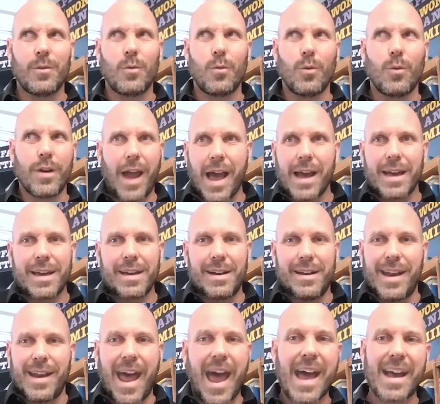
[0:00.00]
we're not going to
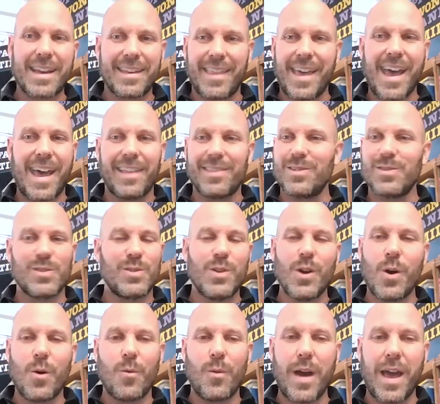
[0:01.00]
knock that. There's
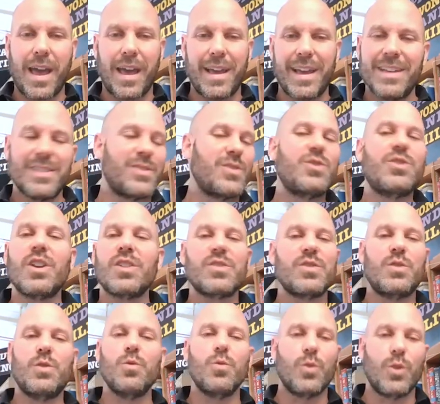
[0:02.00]
no way. It's
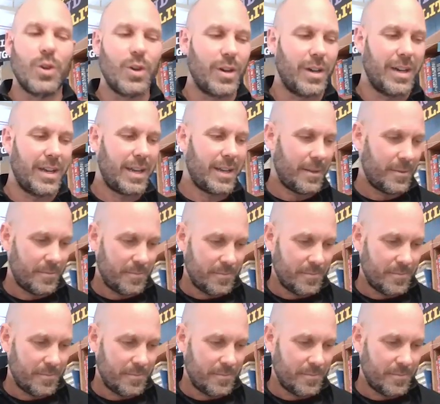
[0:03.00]
just too good.